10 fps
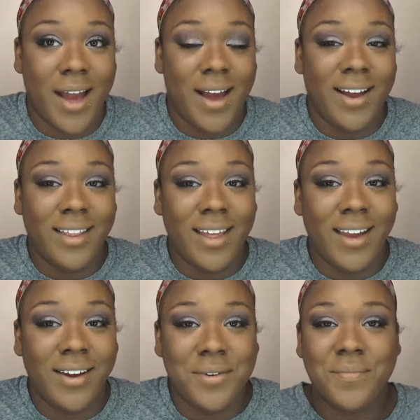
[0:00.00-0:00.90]
I
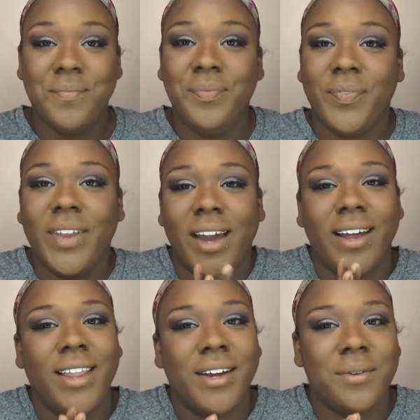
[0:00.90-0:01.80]
like them. I
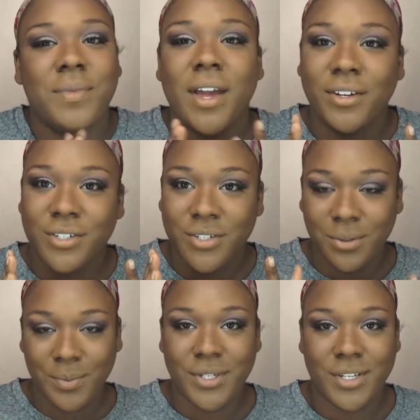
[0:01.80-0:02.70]
like them. They're
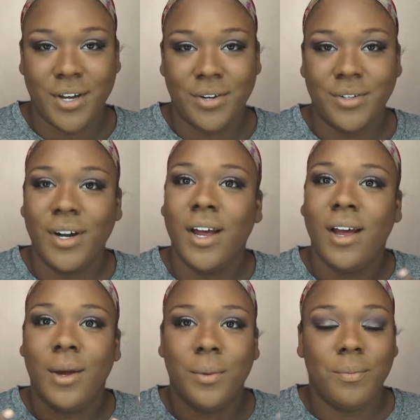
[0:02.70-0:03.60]
super subtle,
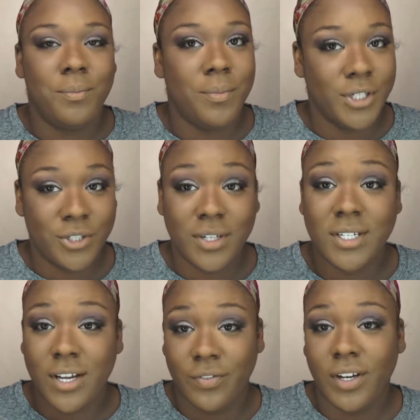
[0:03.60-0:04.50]
but you can
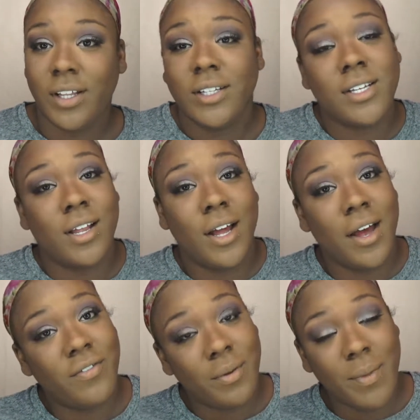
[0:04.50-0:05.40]
definitely tell I
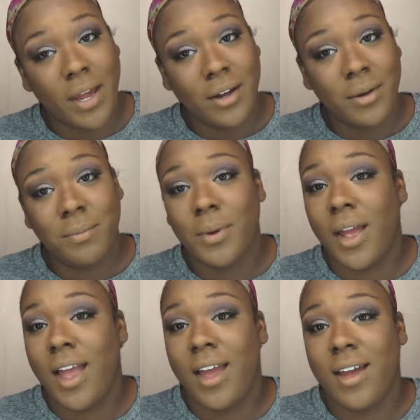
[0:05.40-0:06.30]
have on makeup,
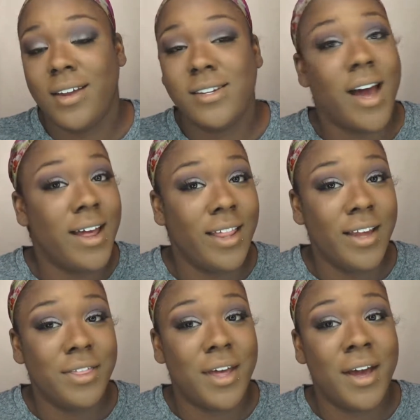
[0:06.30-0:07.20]
and I
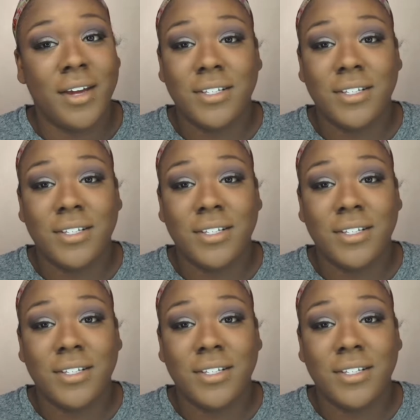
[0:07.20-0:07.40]
like that.